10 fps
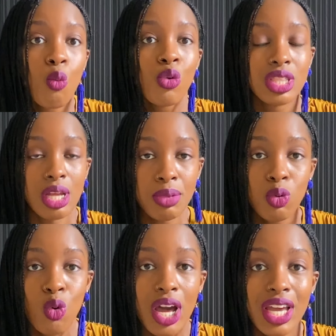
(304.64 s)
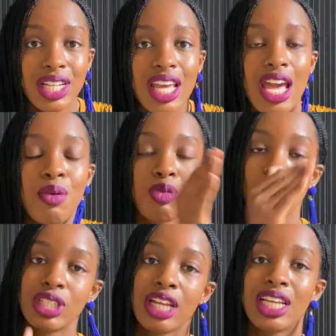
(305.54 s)
with number one, we
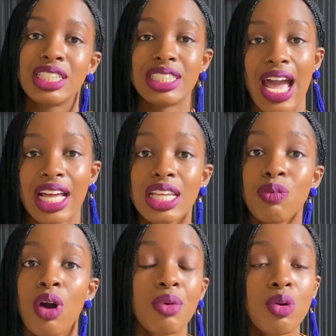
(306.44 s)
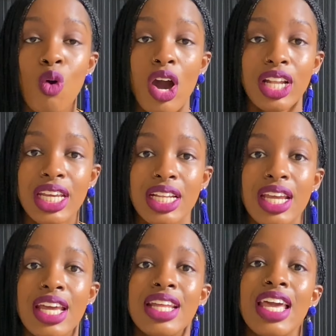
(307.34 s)
wrote down exactly what we wanted.
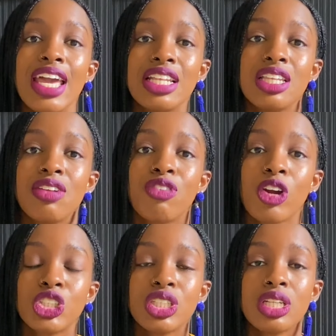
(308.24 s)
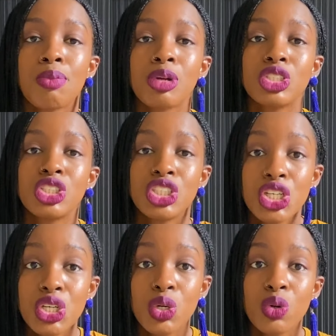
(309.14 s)
In version number
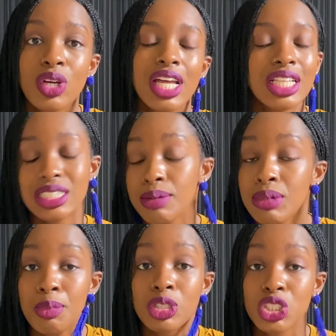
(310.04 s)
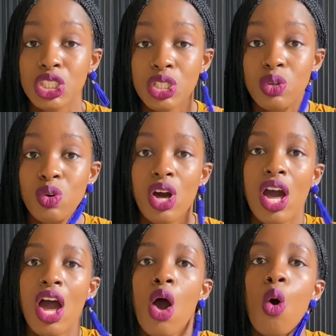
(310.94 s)
two, in step number two,
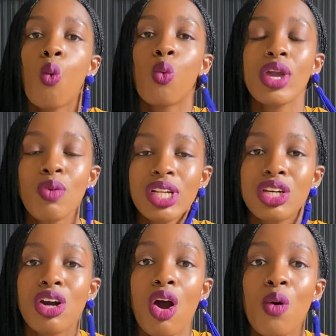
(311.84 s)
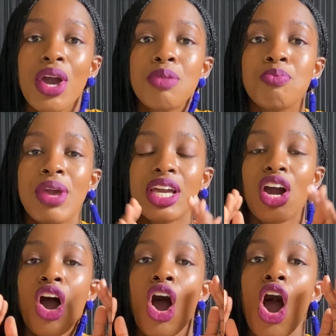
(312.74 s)
we want to go and make
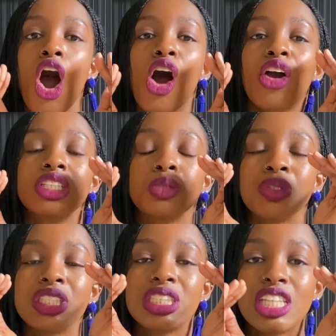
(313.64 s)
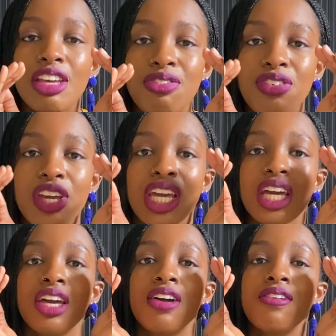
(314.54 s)
our specific
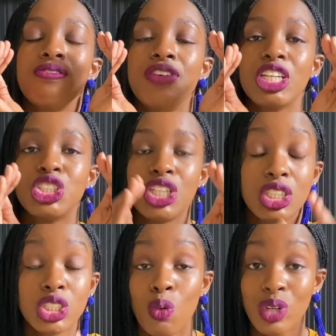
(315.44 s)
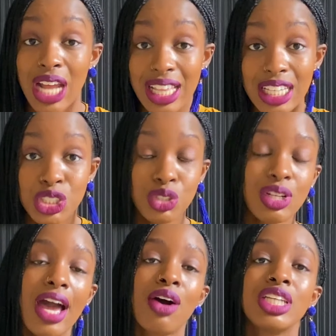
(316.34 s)
vision. So what I like to do
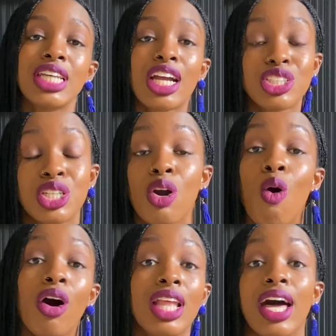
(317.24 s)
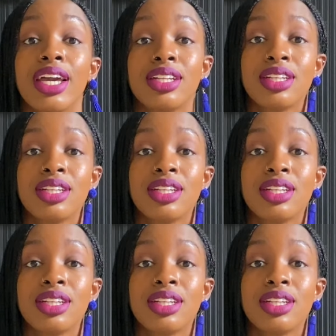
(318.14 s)
now is actually go online.